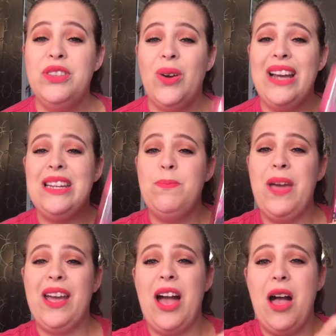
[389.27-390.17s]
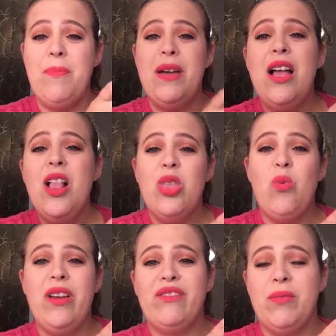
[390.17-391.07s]
So I did pick up the
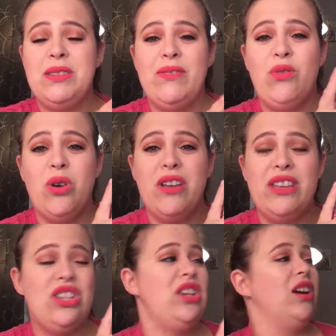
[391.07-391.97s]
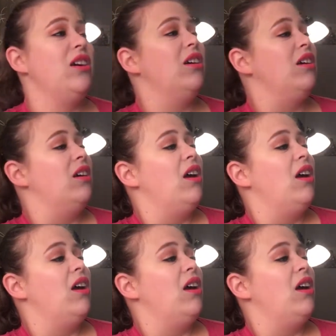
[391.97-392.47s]
one from Sephora this year.